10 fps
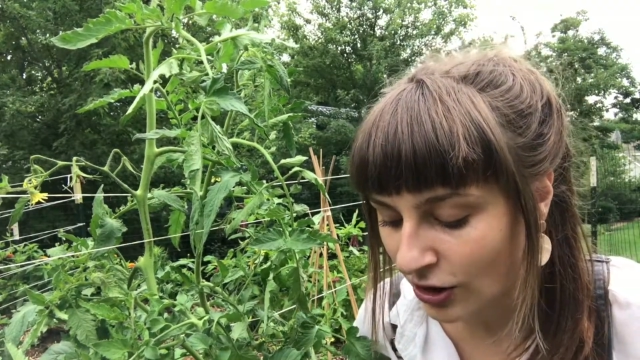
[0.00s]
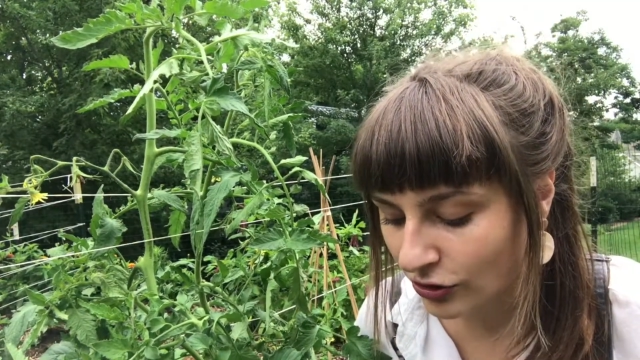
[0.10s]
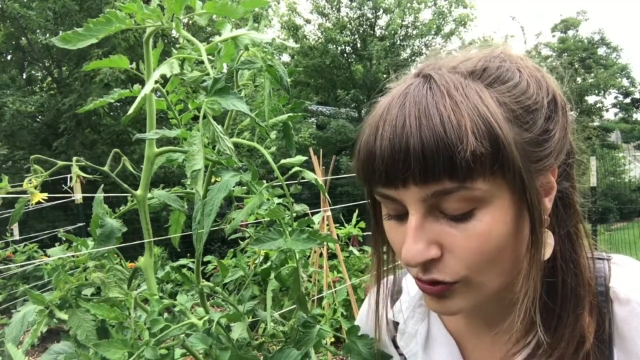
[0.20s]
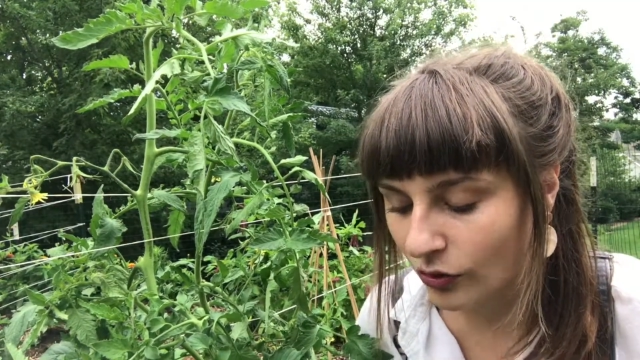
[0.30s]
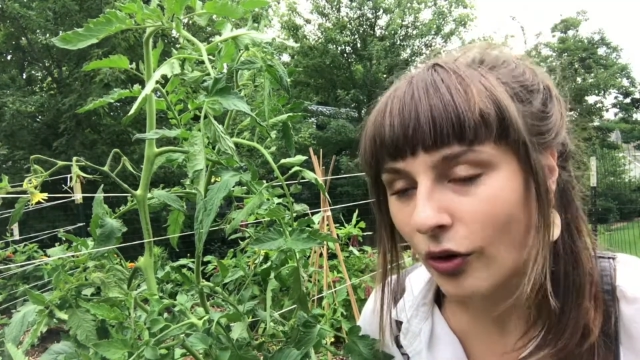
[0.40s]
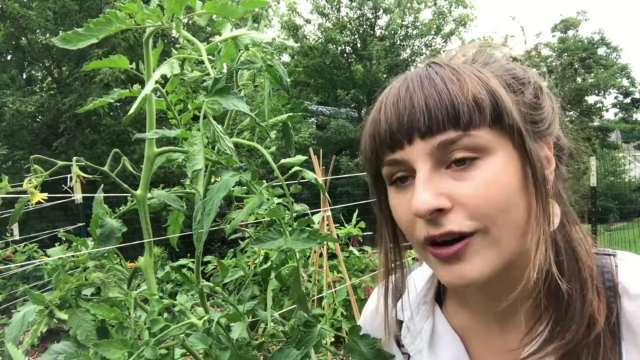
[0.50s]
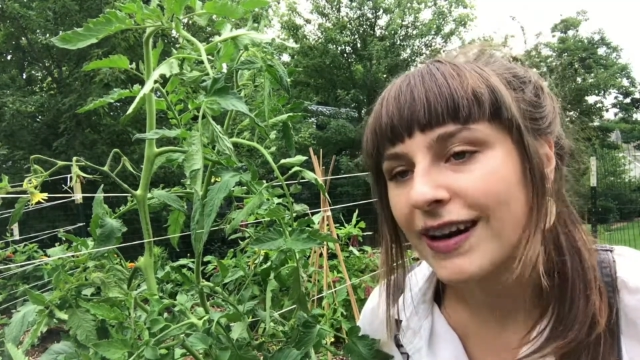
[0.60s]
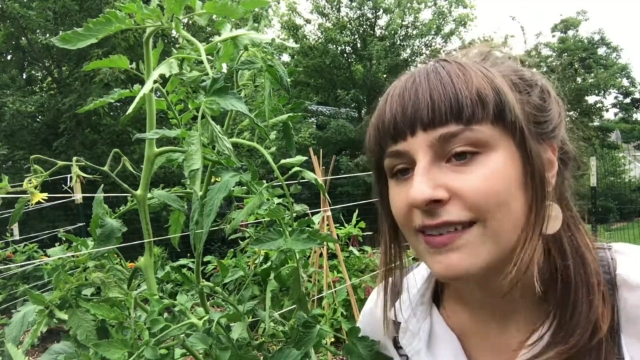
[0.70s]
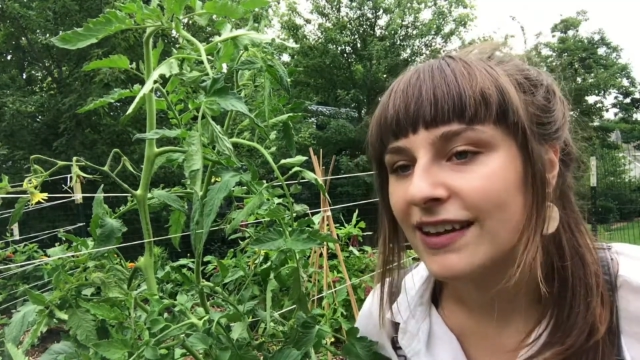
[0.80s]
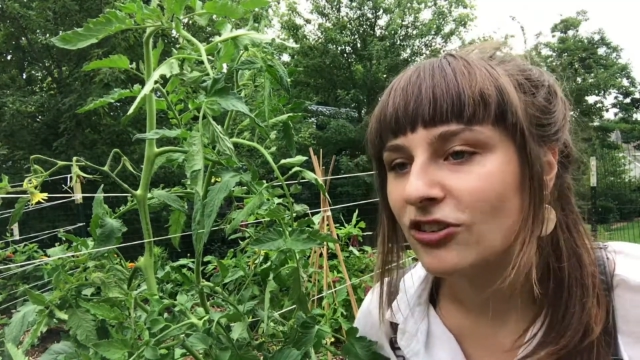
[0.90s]
to
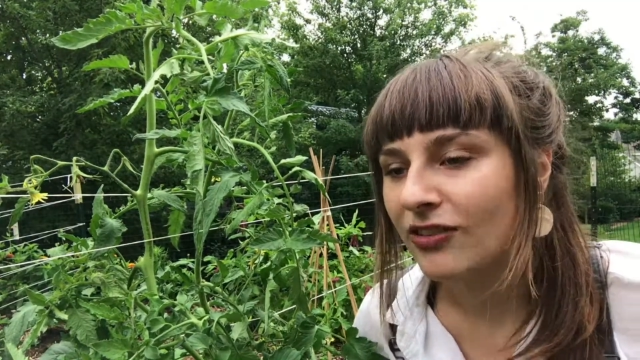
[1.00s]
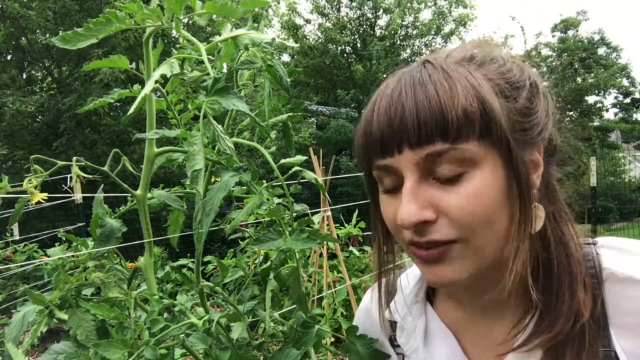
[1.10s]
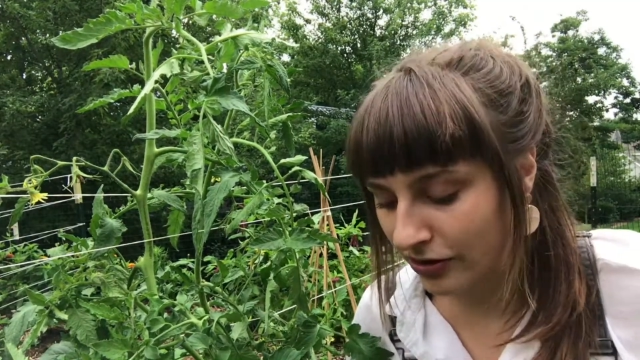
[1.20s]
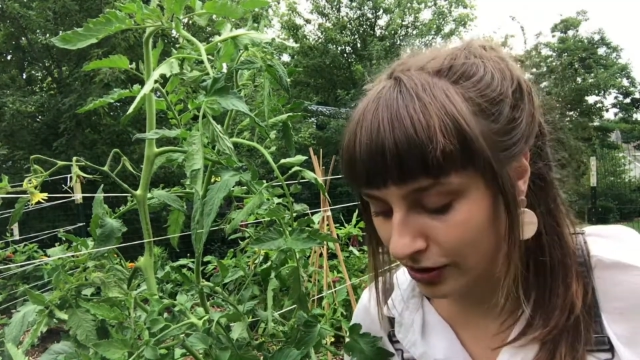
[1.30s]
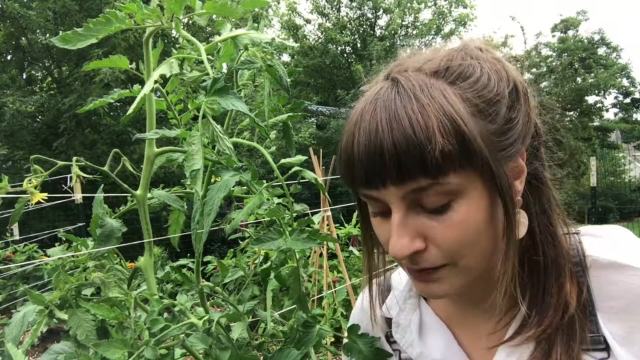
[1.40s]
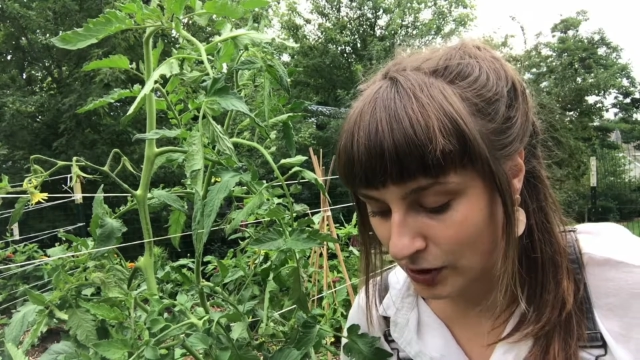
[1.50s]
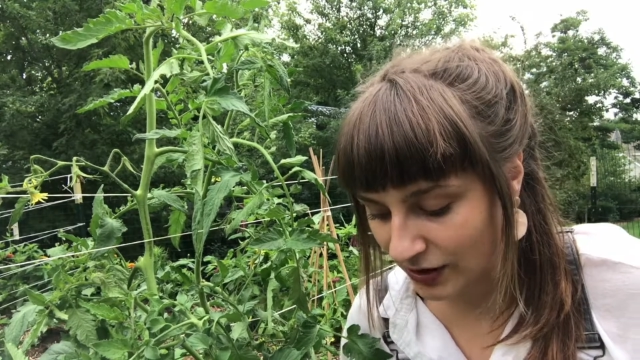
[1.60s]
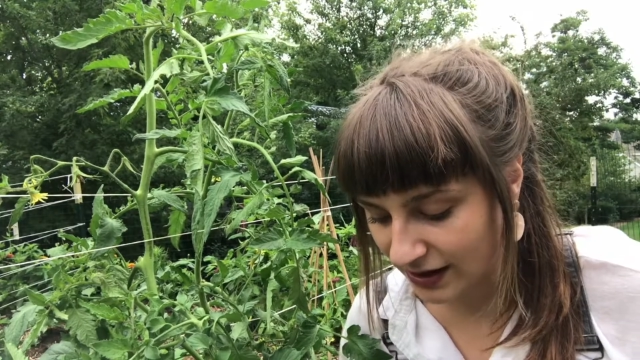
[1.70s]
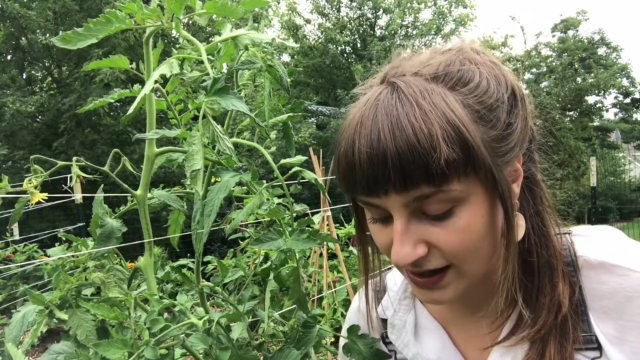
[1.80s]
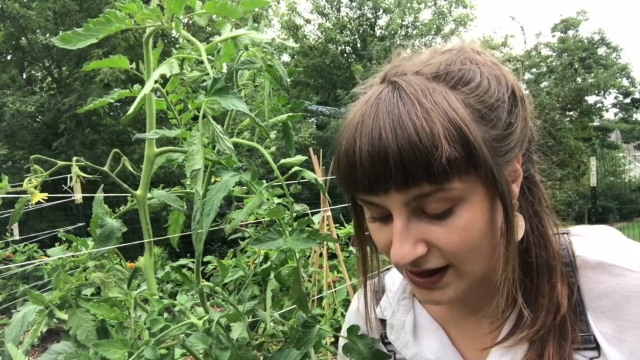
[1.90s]
organizations in the
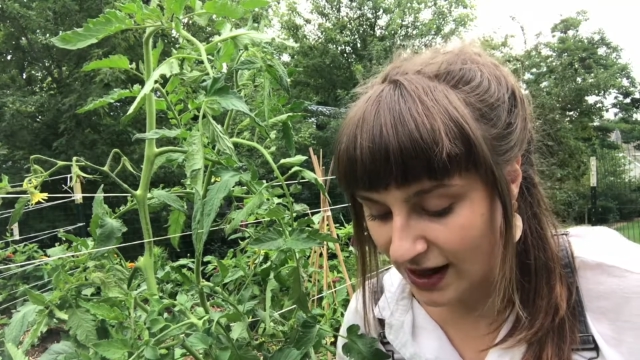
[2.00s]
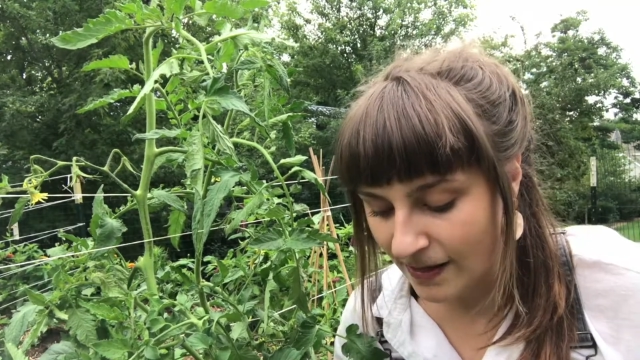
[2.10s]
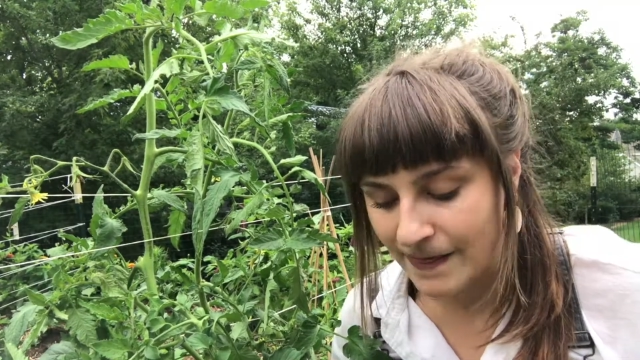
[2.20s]
community